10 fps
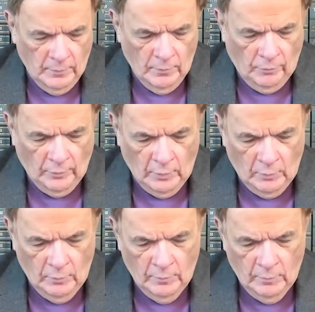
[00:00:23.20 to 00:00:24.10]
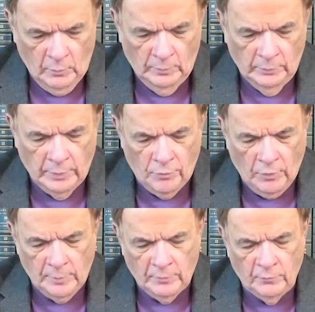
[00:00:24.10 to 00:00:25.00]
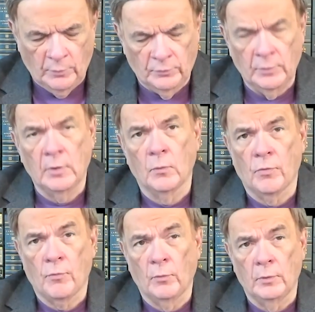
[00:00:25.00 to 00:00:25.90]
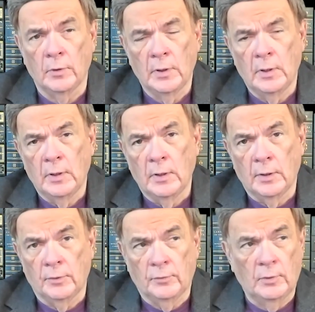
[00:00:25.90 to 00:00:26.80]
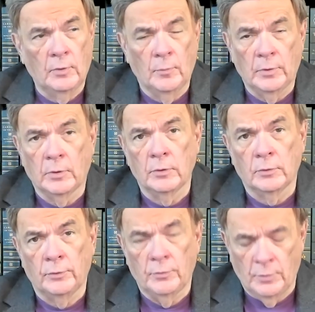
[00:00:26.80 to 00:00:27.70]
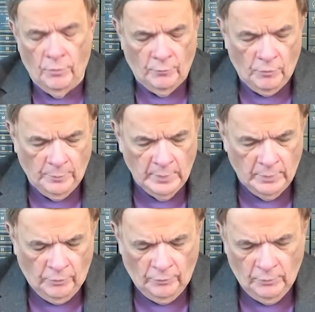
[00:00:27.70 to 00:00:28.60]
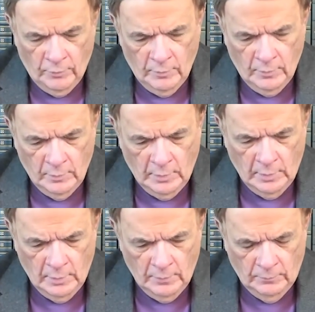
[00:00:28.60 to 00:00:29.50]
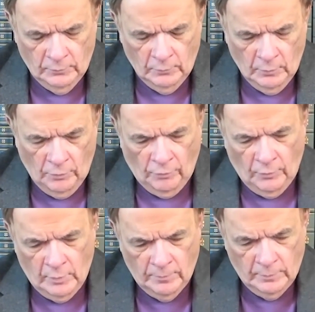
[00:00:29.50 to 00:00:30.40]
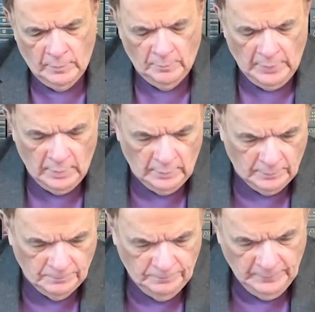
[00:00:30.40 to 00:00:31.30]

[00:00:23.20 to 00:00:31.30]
So we'll look at chapter 14, which will continue but conclude his response to his companion.